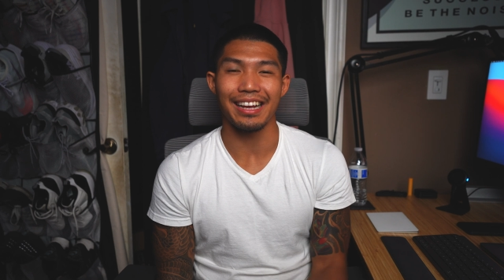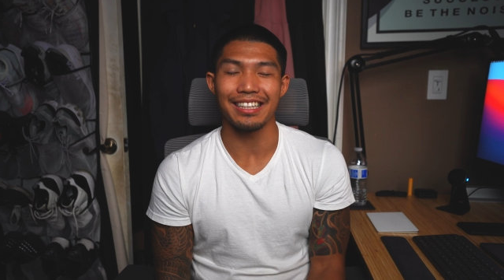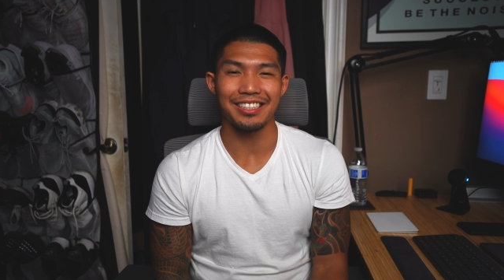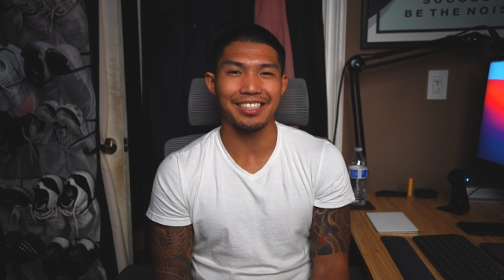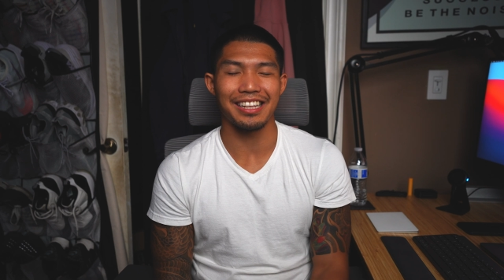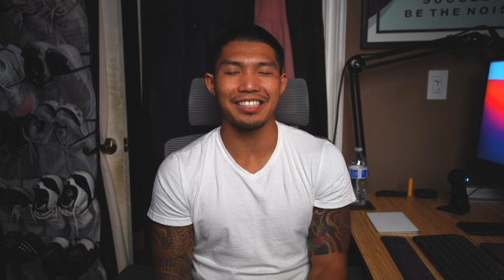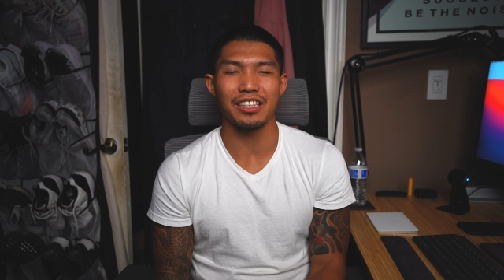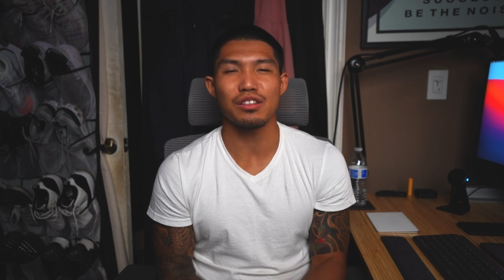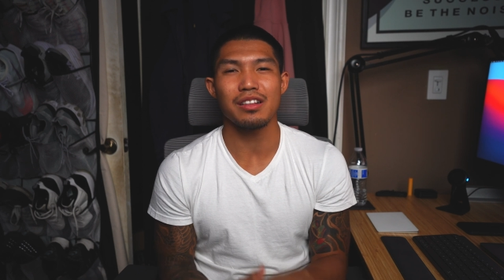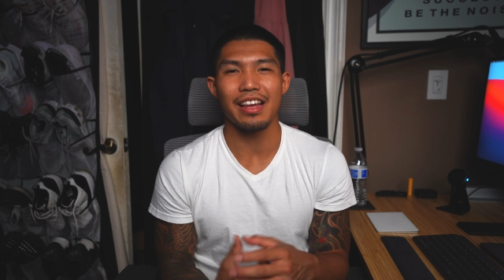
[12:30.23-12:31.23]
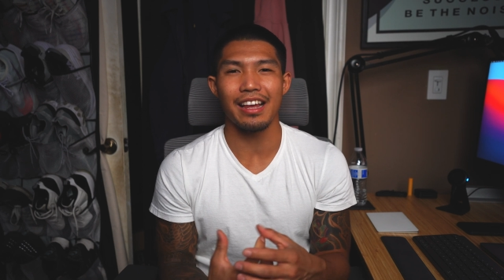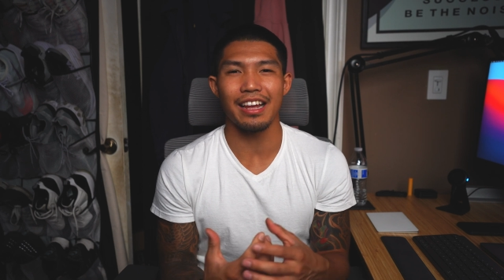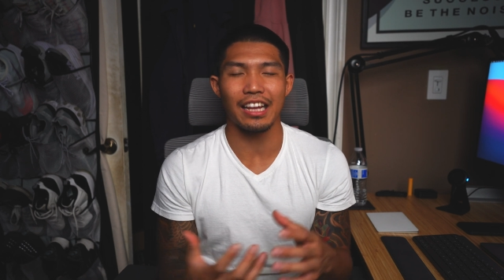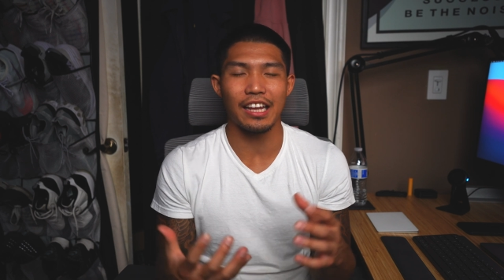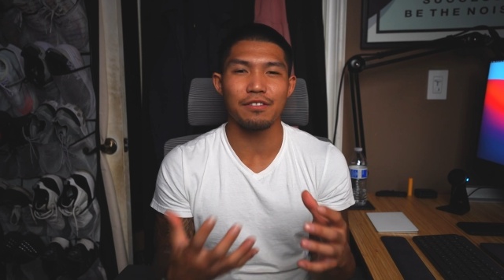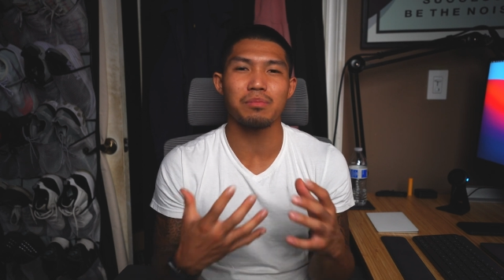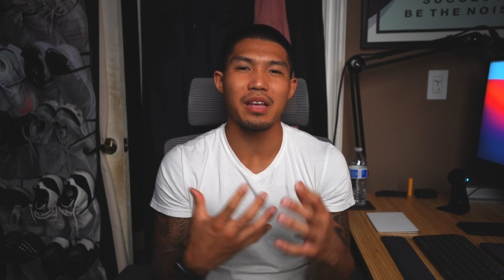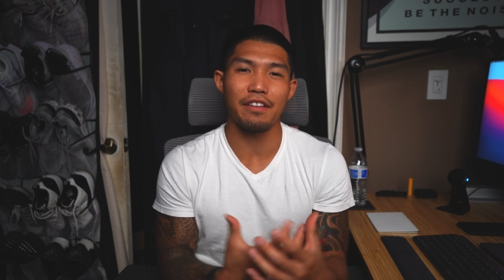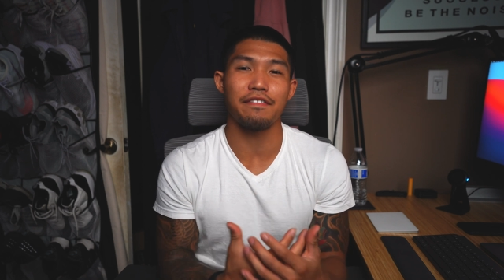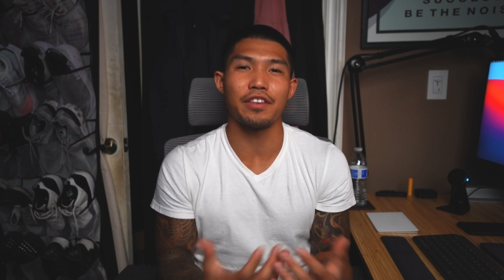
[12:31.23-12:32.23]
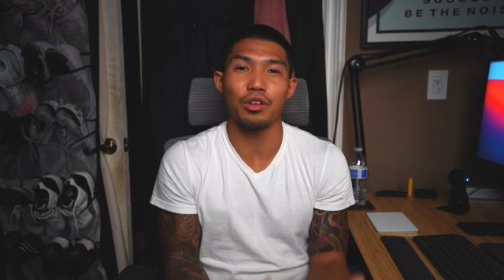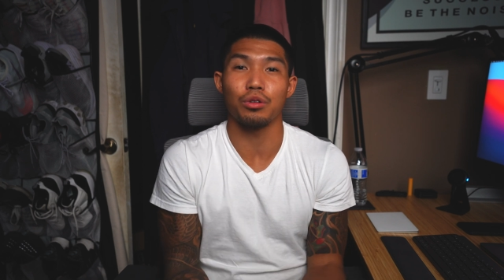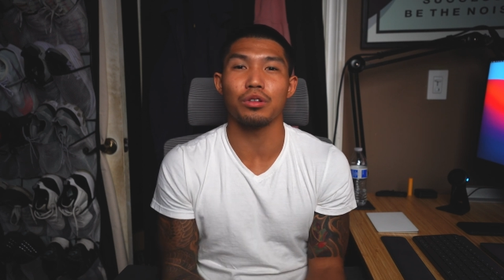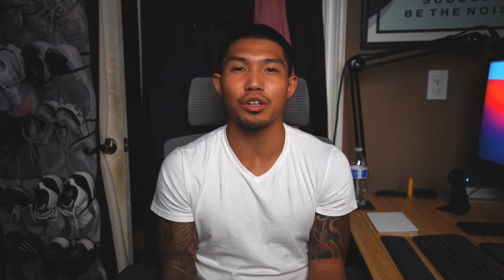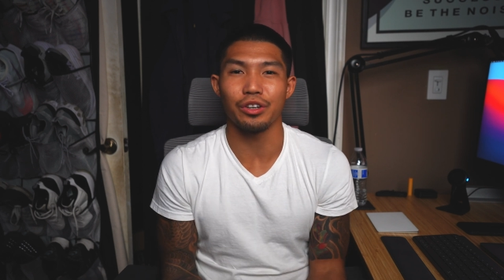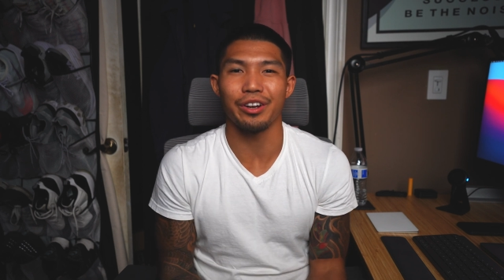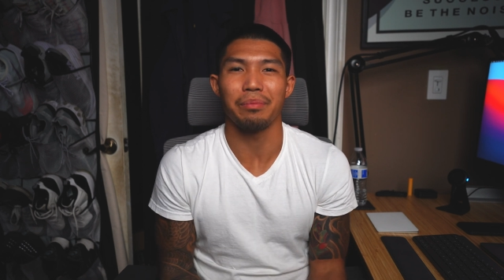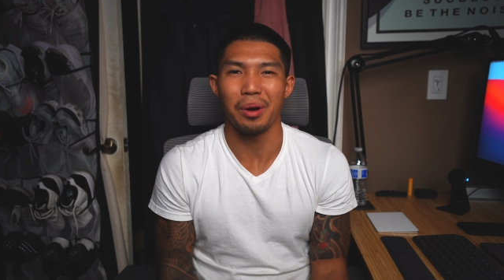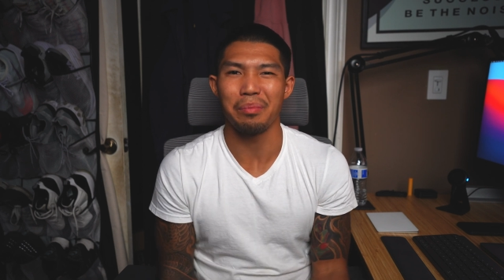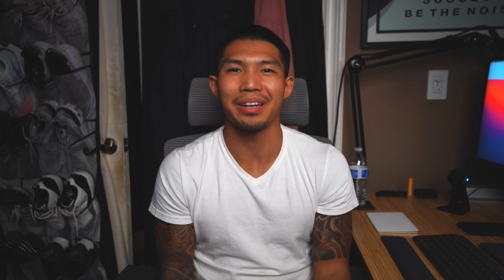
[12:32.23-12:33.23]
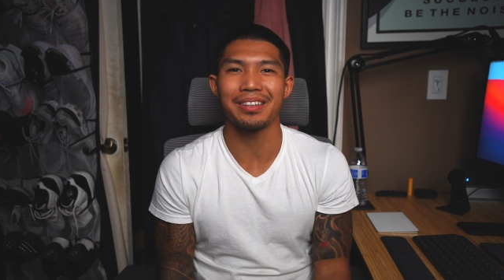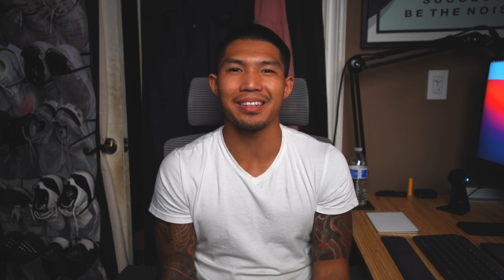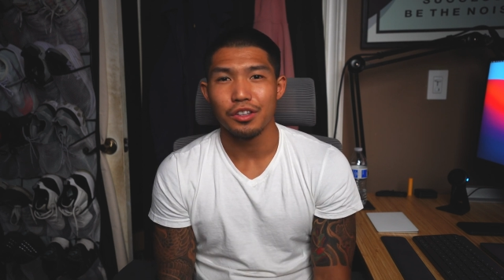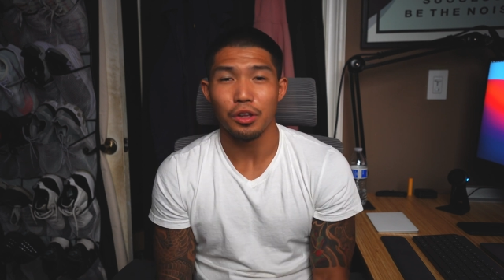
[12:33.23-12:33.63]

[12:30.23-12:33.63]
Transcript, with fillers: it's it just it gives me a feel good moment.